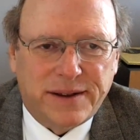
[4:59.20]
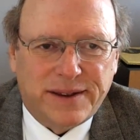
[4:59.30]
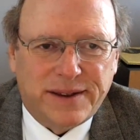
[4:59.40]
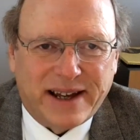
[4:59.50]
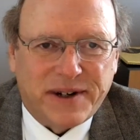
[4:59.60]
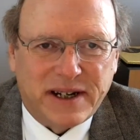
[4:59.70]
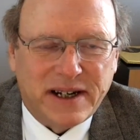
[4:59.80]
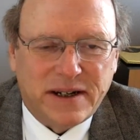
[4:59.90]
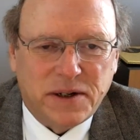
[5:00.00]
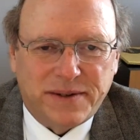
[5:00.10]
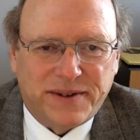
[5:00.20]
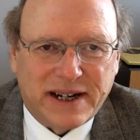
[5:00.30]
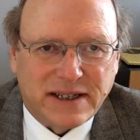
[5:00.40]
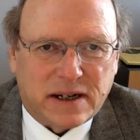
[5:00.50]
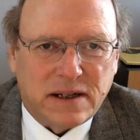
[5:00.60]
that funding to
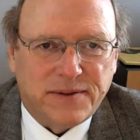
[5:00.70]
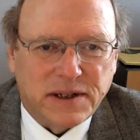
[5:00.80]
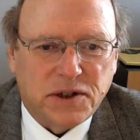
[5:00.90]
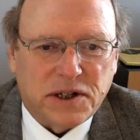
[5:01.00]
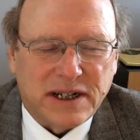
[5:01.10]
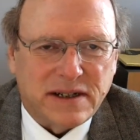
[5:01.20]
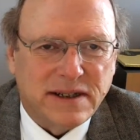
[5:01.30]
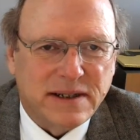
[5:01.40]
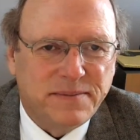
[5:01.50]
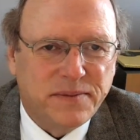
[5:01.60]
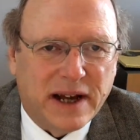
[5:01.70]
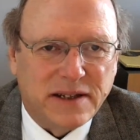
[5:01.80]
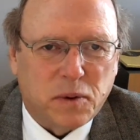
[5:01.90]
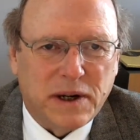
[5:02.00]
advance all of those trials, as